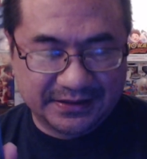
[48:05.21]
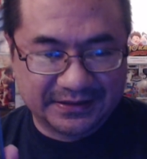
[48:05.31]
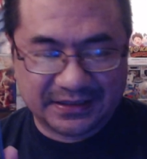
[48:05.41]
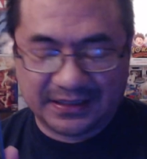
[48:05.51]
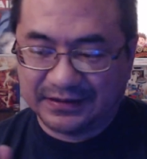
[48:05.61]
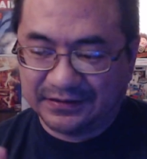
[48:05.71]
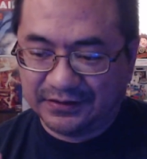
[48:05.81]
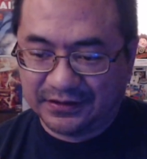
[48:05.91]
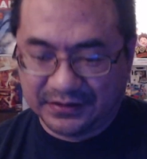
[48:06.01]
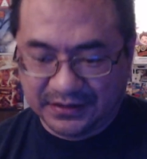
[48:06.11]
and it's like,
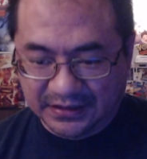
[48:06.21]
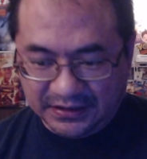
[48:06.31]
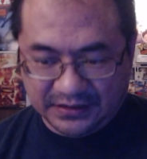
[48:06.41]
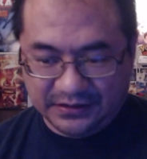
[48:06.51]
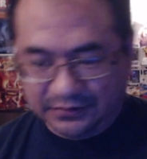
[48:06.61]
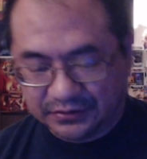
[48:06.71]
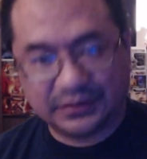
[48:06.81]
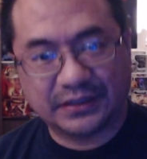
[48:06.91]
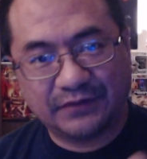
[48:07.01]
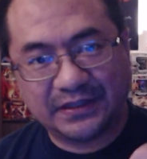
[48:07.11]
oh, you
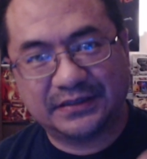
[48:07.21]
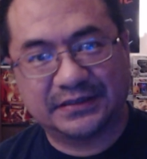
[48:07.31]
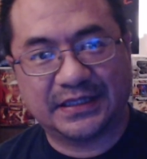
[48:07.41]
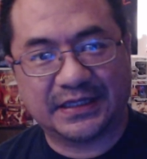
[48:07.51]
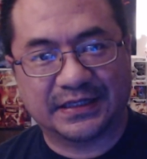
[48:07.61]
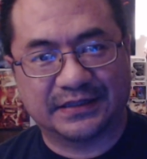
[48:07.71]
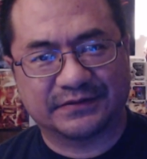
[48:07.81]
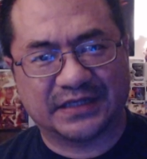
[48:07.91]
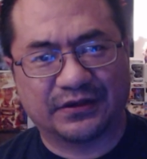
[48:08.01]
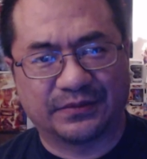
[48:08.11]
took it. Why did you take it?
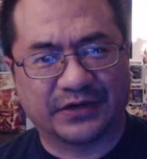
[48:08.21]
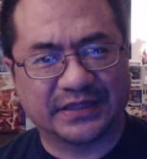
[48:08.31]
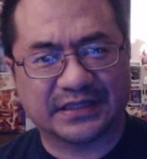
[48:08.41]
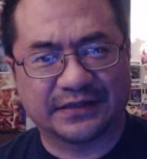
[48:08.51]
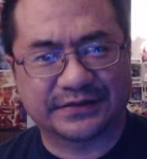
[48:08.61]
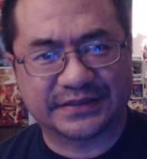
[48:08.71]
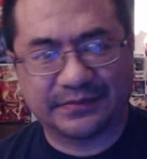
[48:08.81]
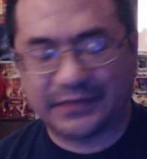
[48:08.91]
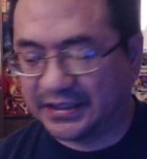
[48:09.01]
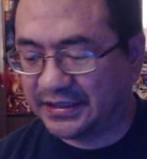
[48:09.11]
It was like her bracelet or
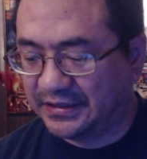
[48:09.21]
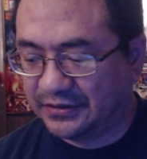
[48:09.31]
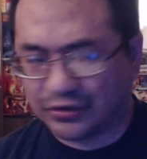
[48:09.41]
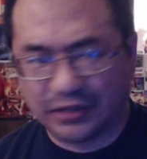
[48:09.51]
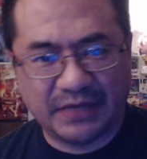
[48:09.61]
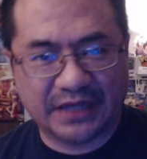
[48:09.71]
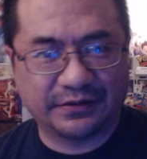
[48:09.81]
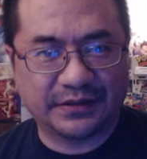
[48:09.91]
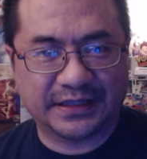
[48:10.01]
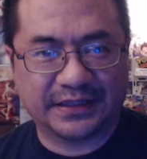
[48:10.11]
something, or her
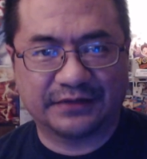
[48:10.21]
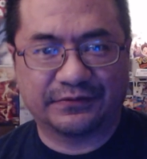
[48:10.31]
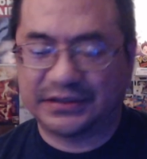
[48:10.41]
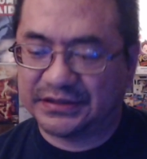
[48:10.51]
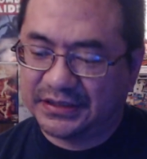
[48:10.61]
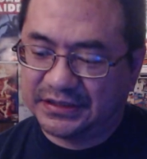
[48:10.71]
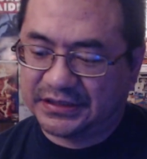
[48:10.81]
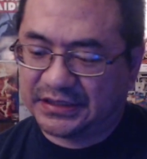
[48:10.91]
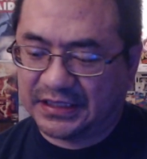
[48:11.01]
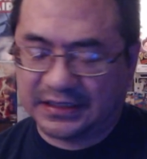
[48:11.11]
medal, I think it was.
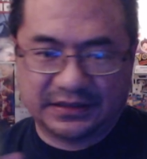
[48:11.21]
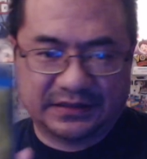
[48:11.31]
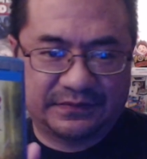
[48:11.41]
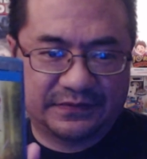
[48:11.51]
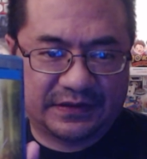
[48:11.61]
She's like a